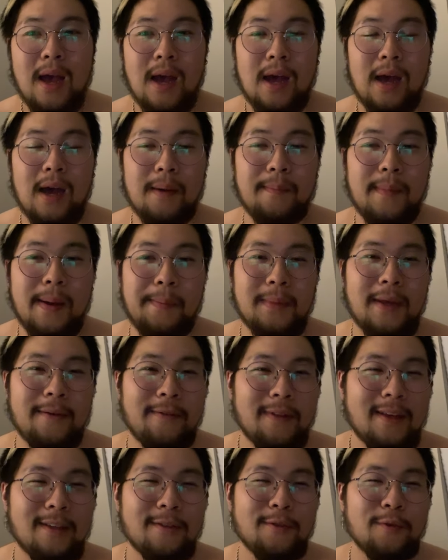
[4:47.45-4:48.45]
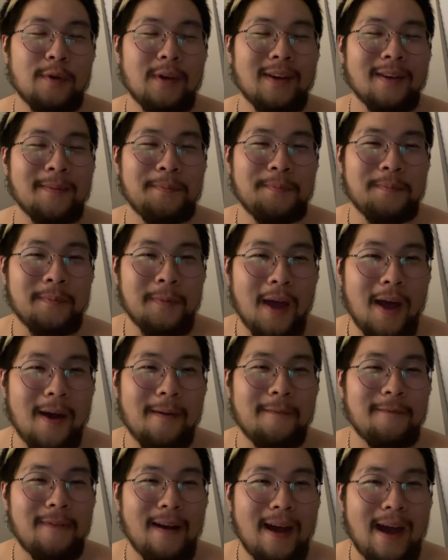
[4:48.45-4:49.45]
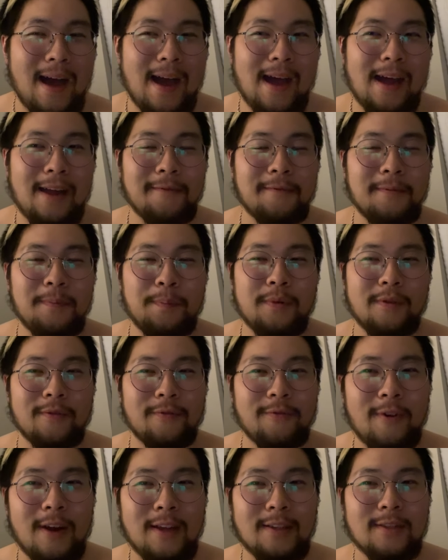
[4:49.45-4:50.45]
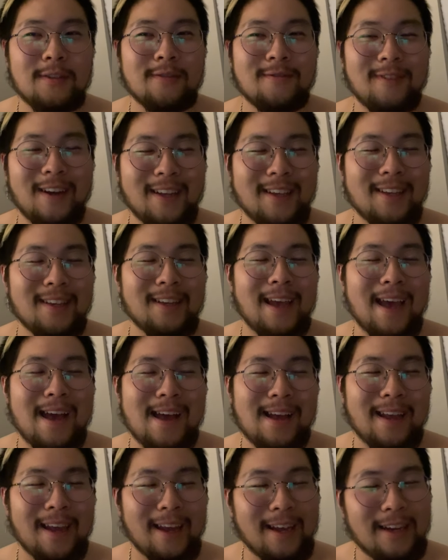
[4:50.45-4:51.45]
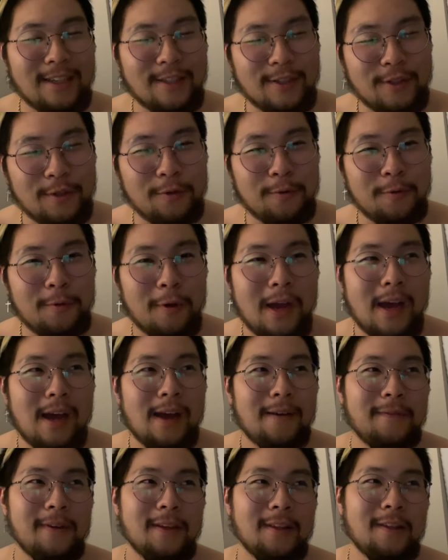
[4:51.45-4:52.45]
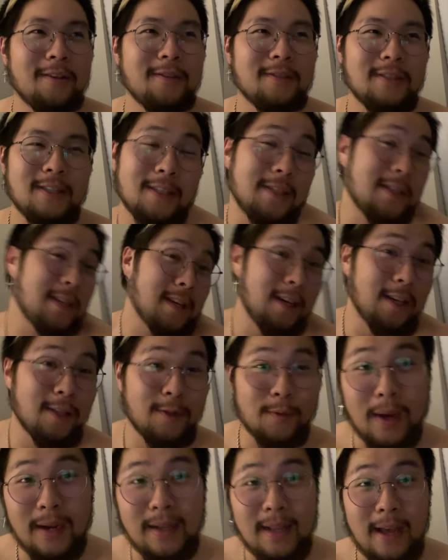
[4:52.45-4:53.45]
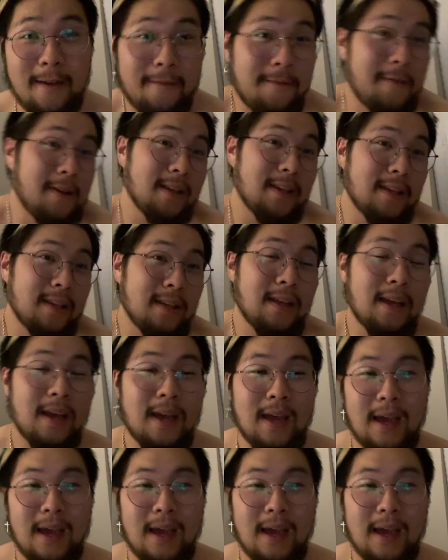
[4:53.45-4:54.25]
Um, I'm definitely going to do a top five professor ranking at KSU video just because why not? Fuck it.